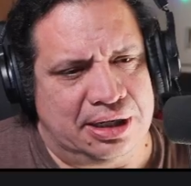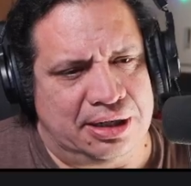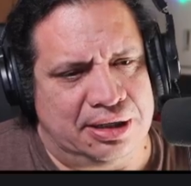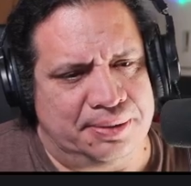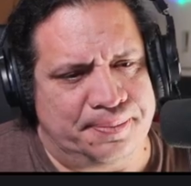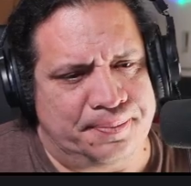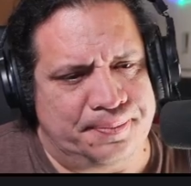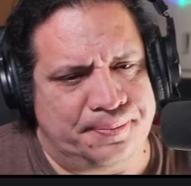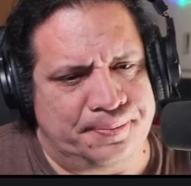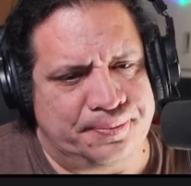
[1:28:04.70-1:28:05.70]

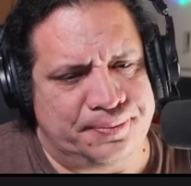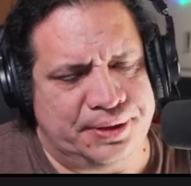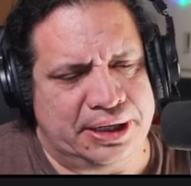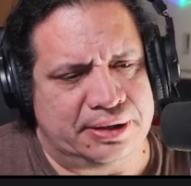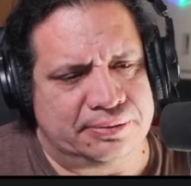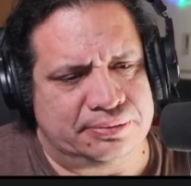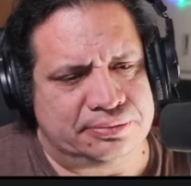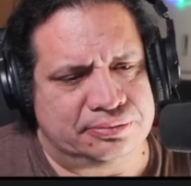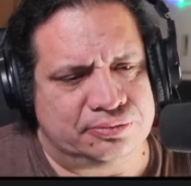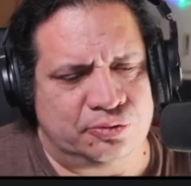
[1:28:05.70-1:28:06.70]
Yeah,
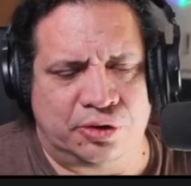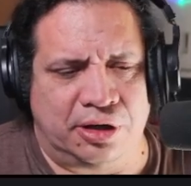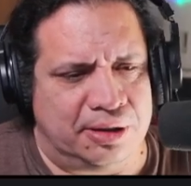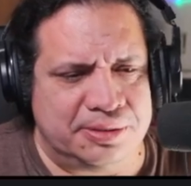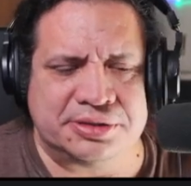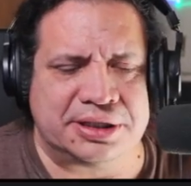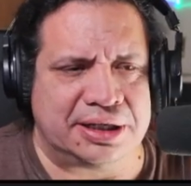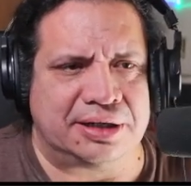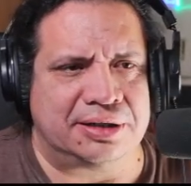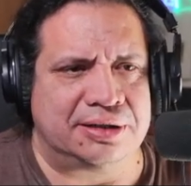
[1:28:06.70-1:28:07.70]
we're almost
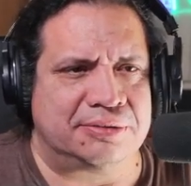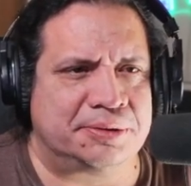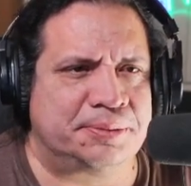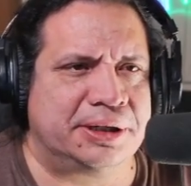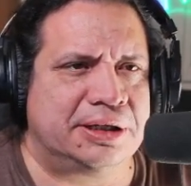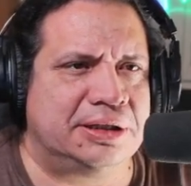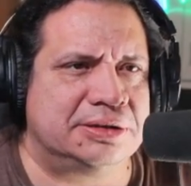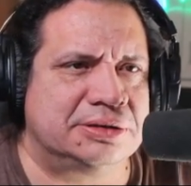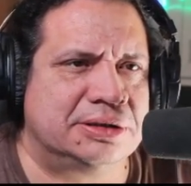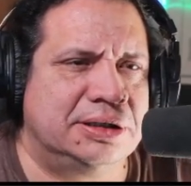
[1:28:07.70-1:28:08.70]
there. We're pretty
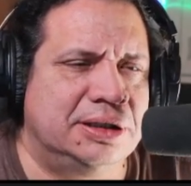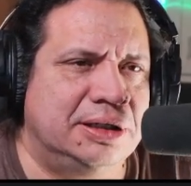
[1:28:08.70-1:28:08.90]
close.